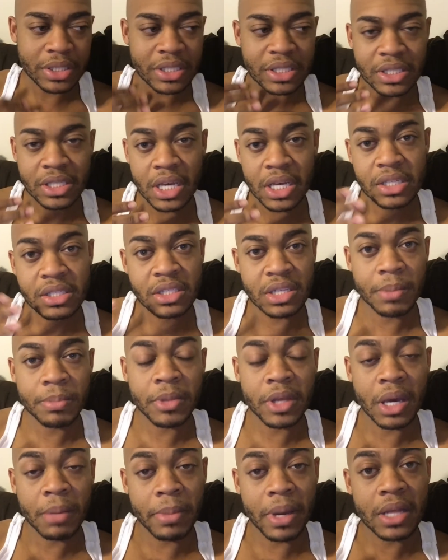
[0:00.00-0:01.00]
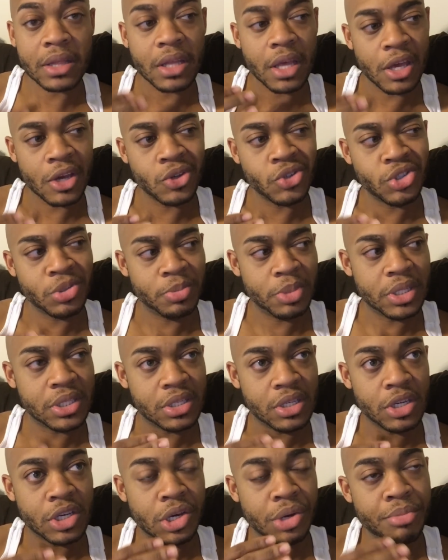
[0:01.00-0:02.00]
says something about the
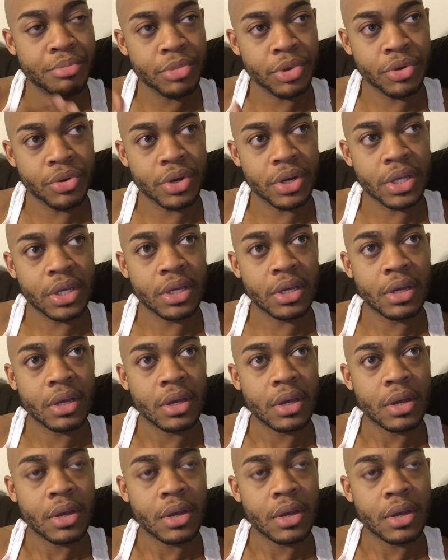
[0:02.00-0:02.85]
LGBT community,